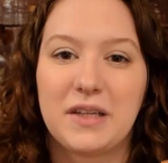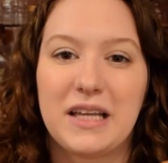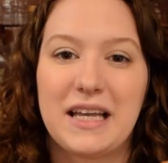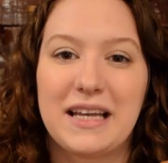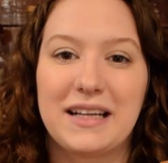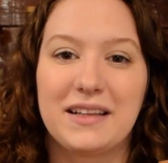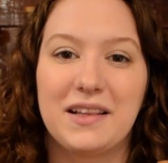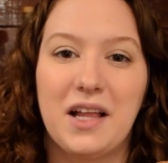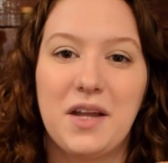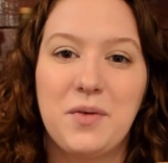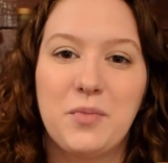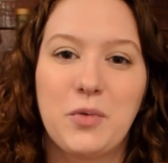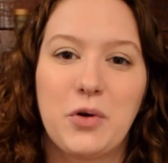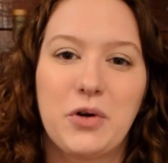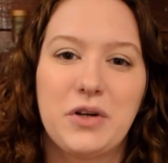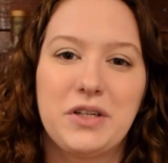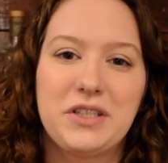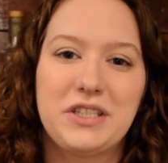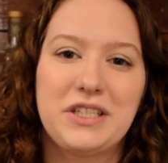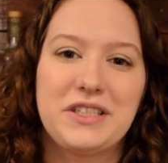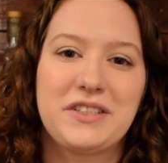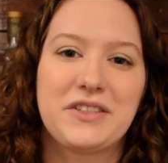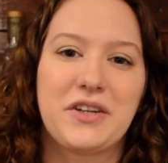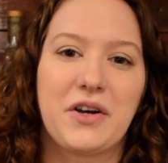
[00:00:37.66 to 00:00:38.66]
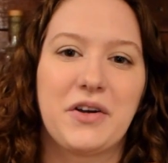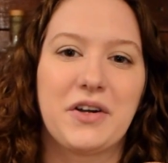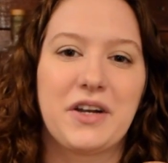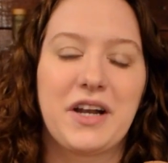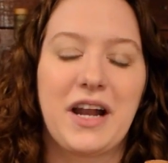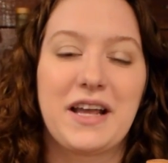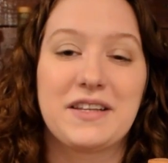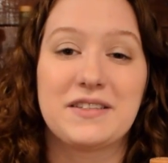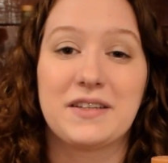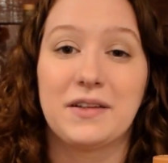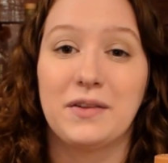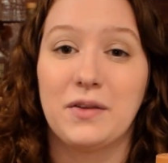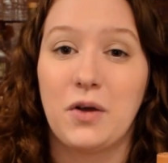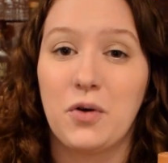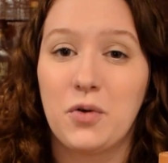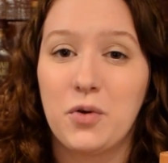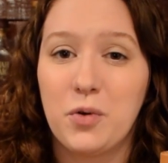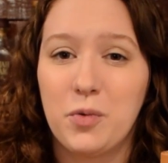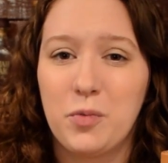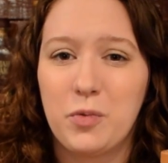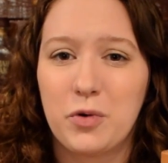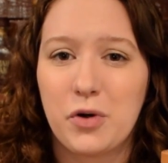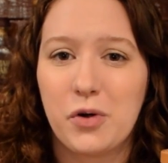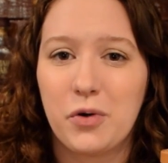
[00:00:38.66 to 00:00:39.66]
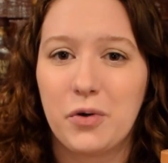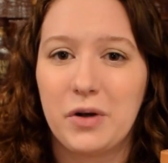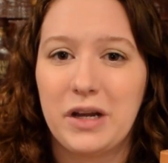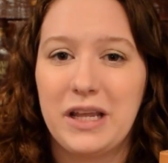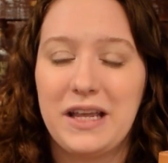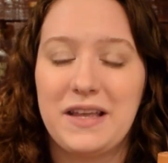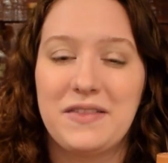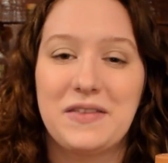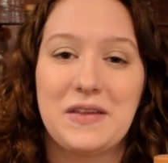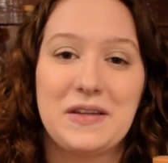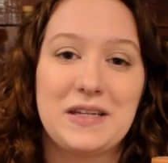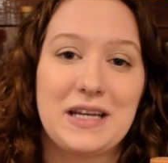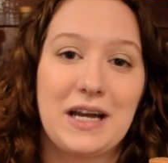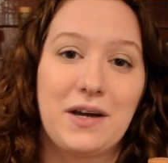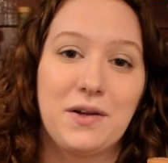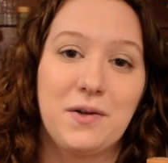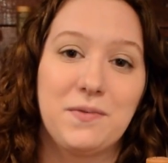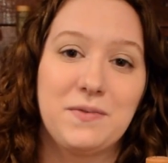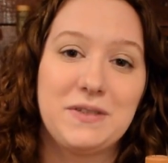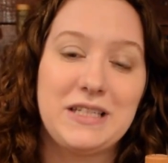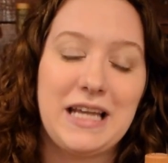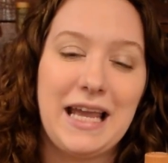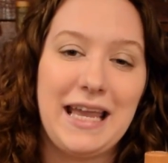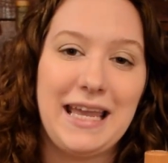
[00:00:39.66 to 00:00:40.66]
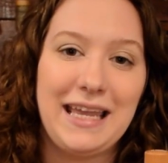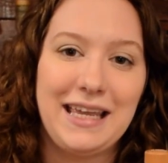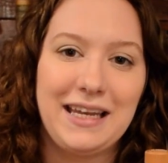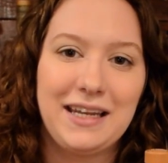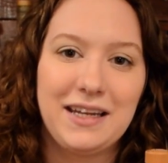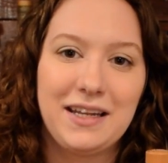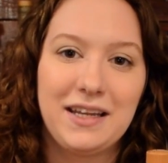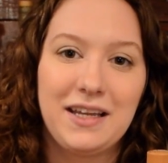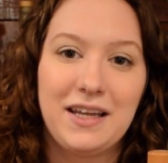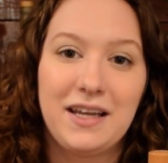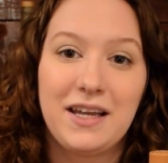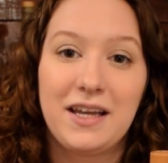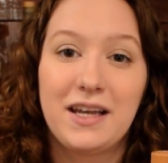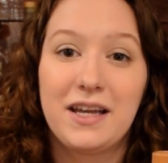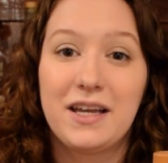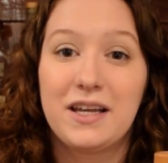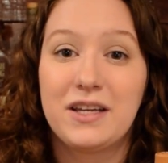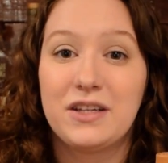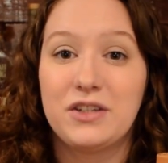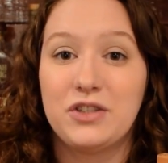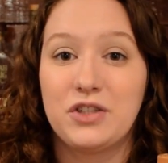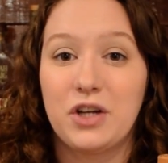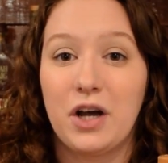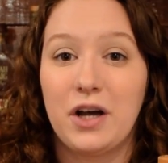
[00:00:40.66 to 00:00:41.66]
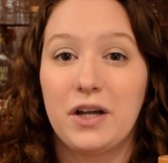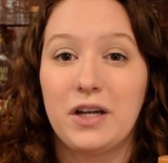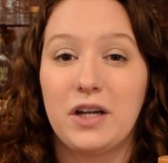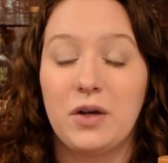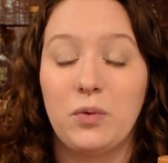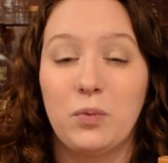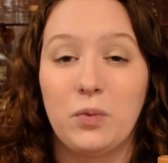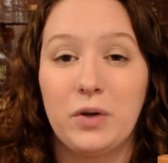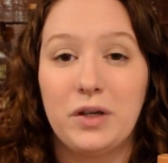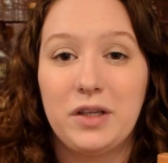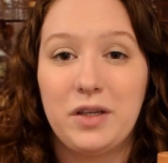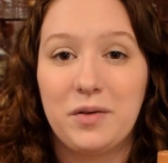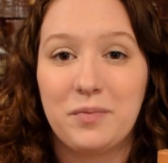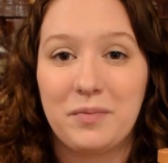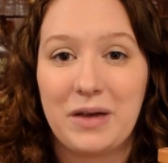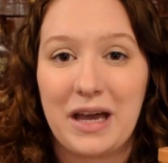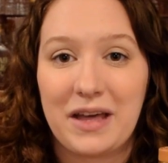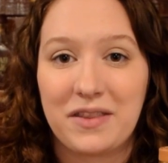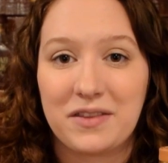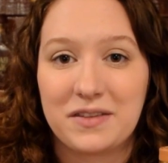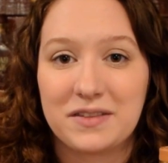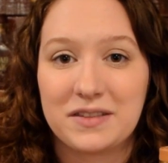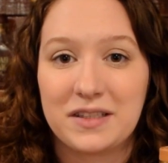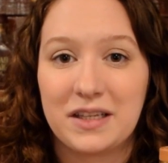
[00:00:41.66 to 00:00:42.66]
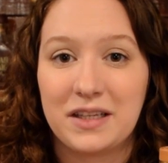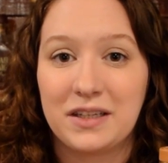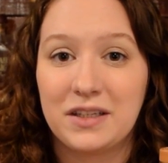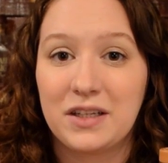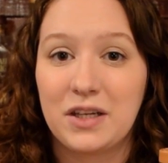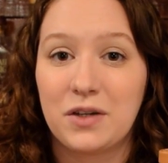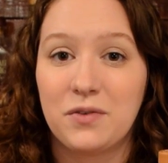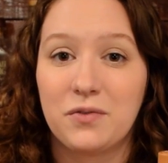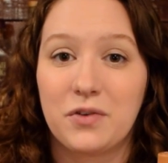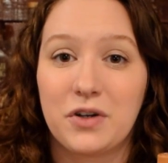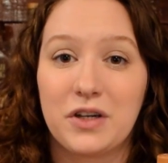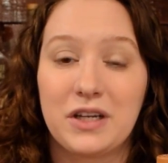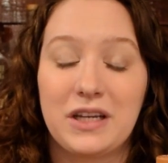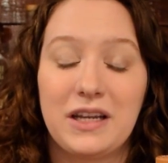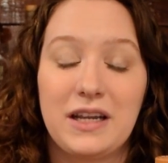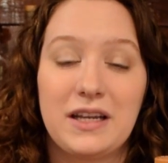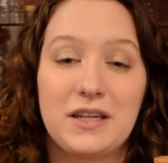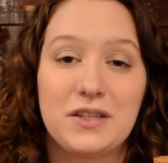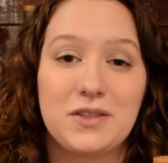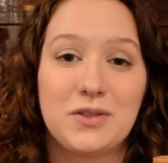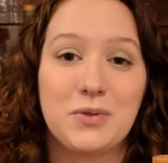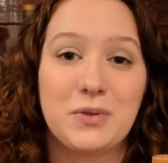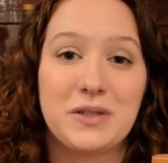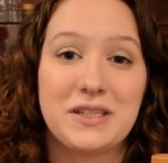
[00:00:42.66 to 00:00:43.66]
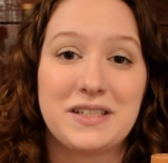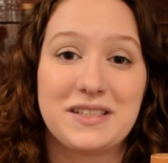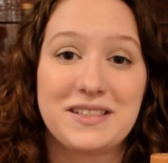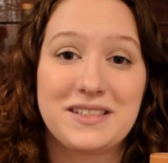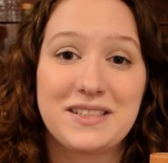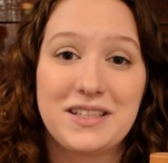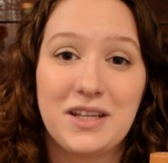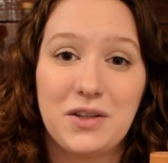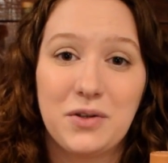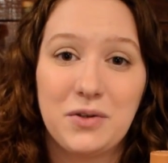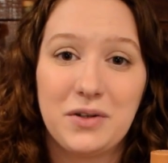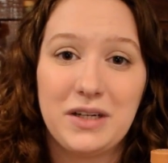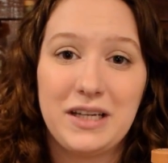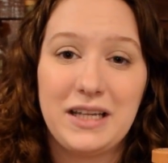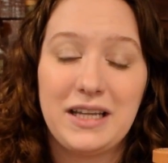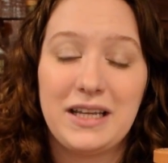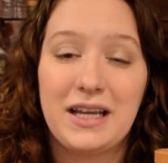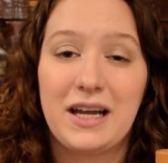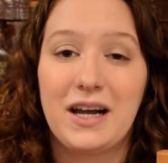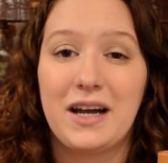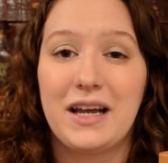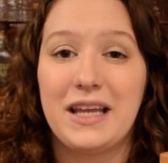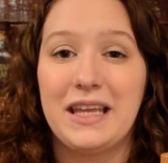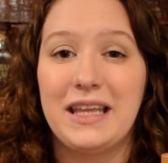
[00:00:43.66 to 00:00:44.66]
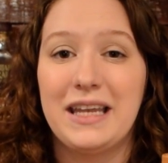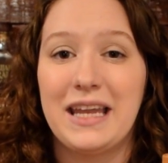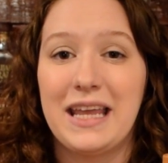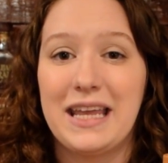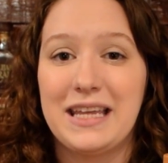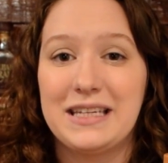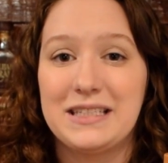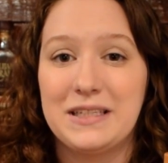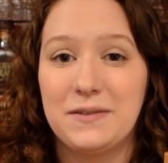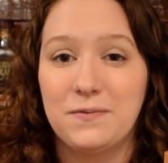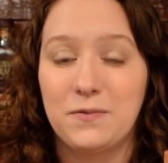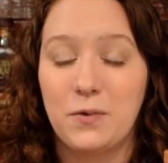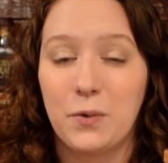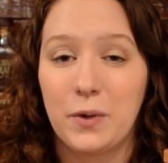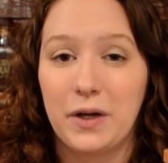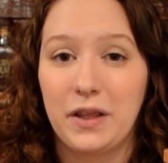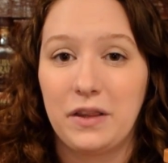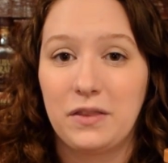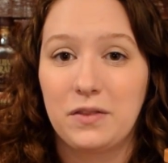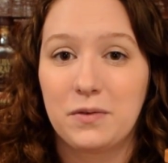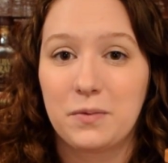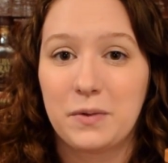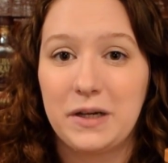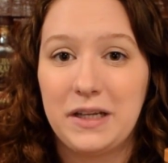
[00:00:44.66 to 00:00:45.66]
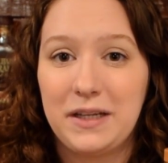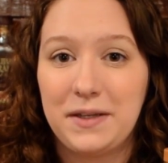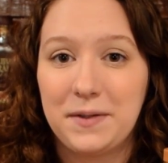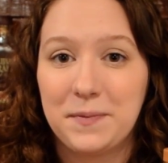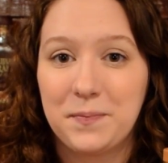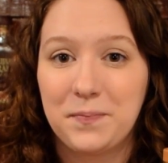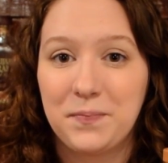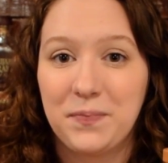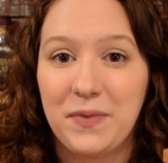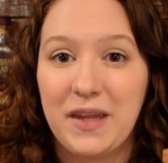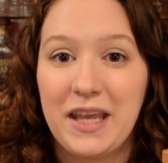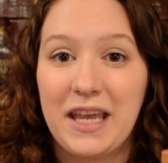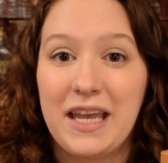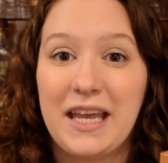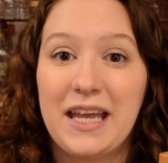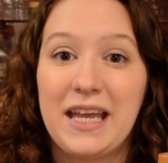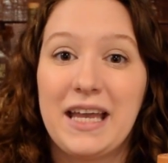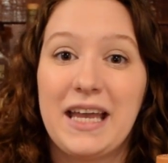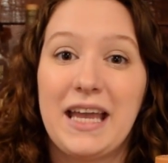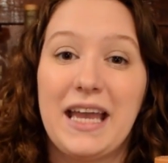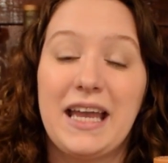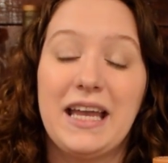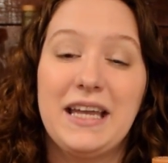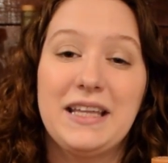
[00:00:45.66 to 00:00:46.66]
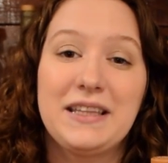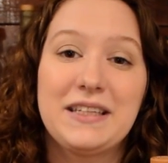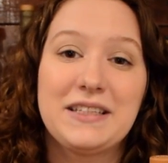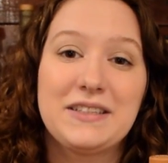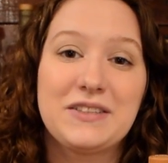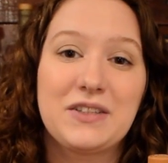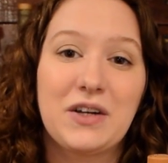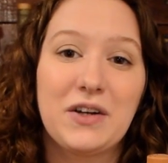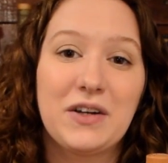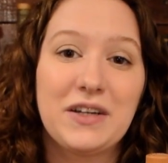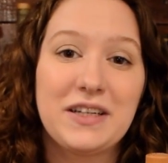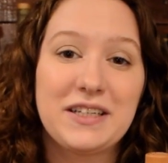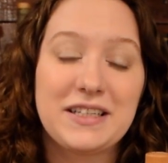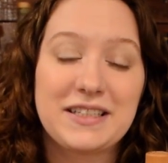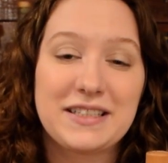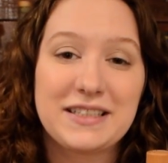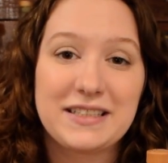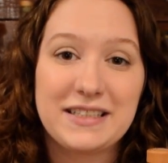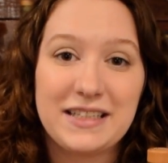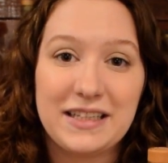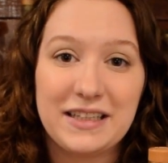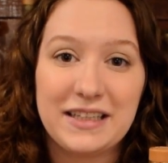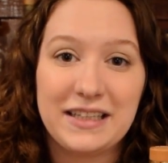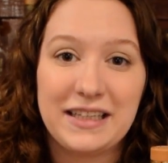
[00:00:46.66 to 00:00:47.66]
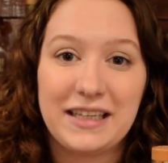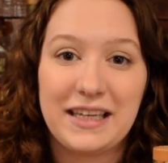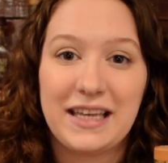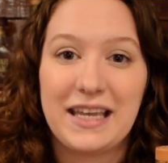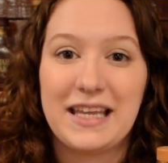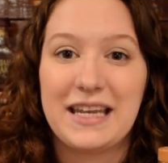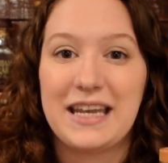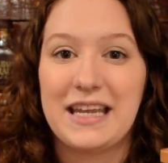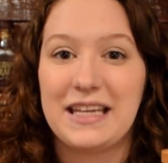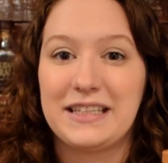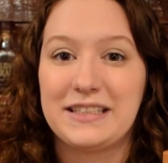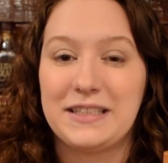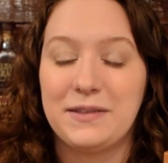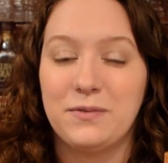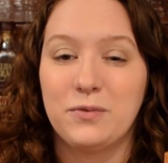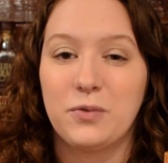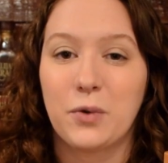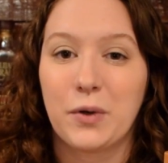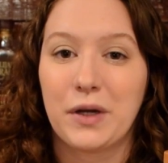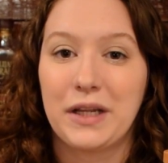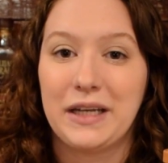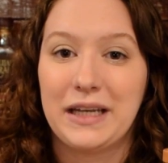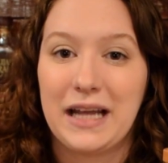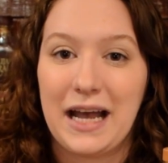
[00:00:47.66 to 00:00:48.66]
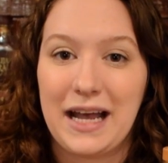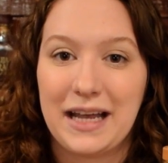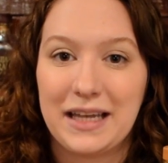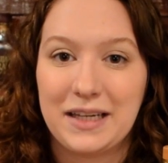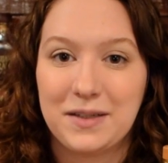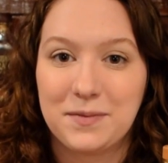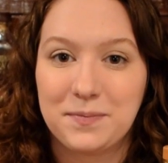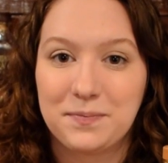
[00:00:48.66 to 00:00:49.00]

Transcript: Glenmorangie started as a local brewery in the town of Tain. John and William Matheson converted it into a distillery in 1843, and they started distilling in 1849.